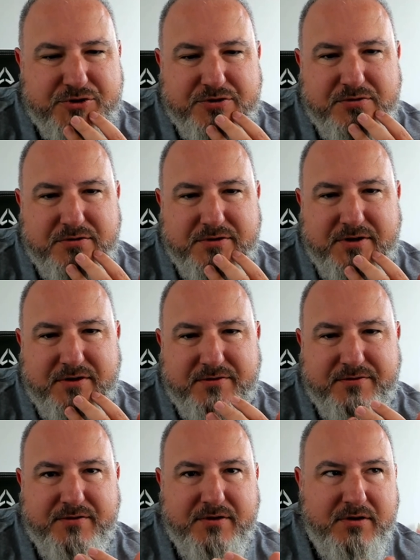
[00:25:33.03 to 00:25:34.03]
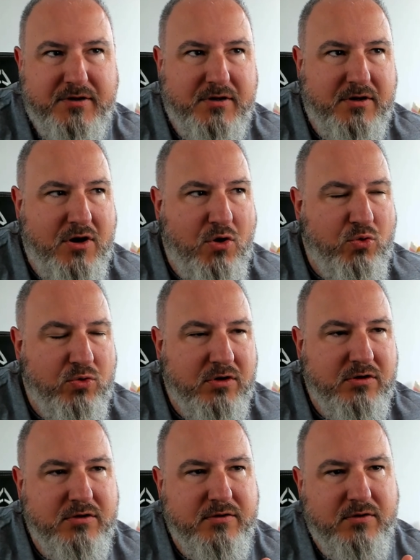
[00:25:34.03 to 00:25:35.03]
for sure there's a, uh, a
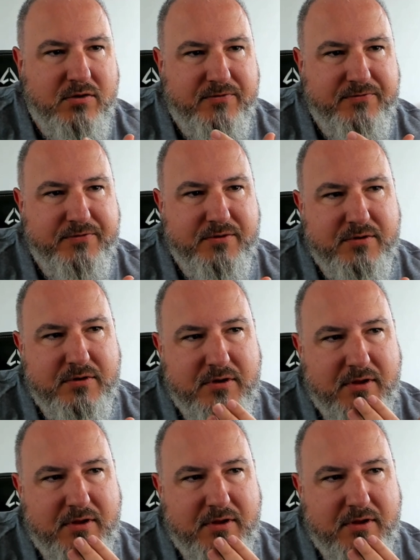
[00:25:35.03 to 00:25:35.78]
world of uh,